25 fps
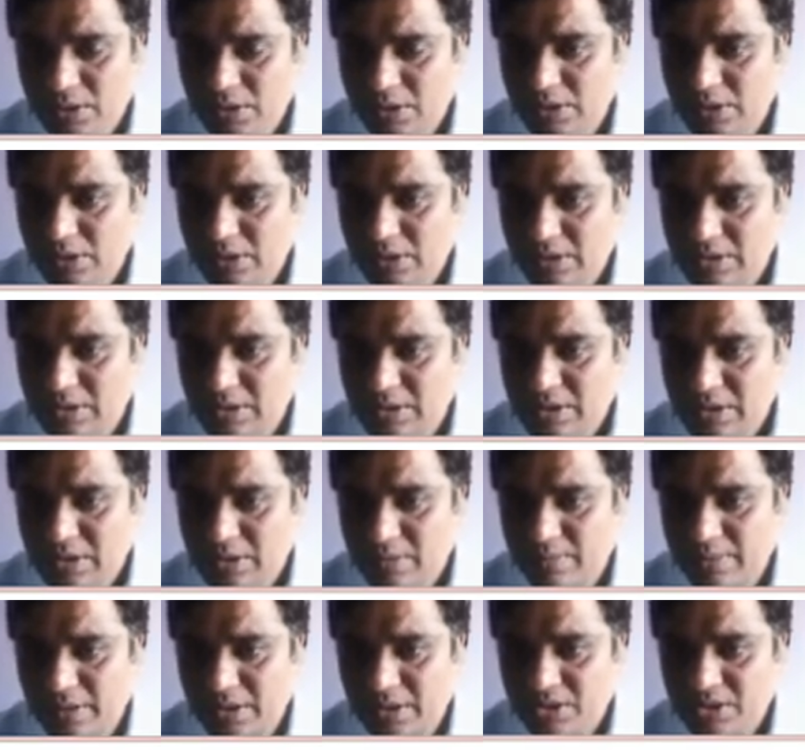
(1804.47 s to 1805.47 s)
resistor
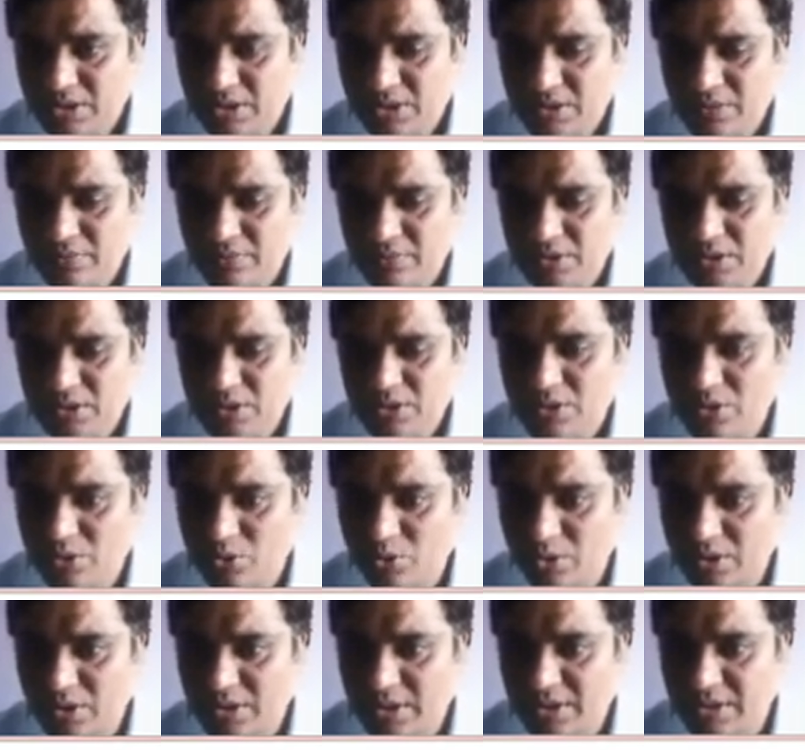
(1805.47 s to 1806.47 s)
branch with
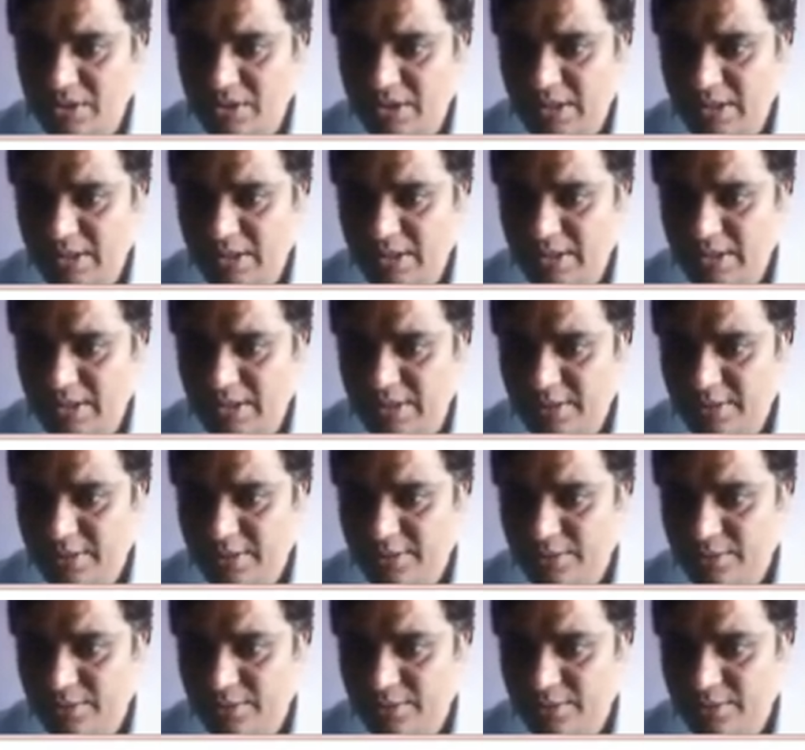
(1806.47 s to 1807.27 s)
voltage generator.